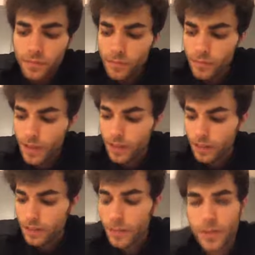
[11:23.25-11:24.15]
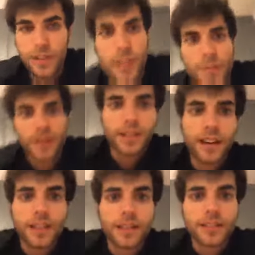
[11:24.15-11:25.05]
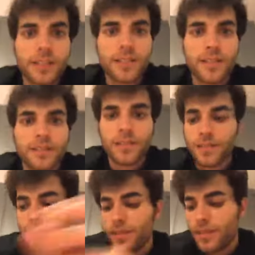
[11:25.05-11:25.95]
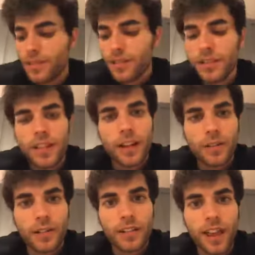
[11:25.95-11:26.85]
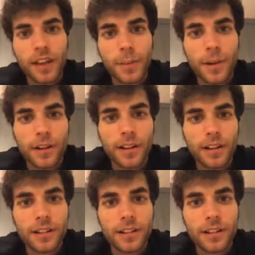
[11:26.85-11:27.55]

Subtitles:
And it seems like it's pretty nice down in Latin America.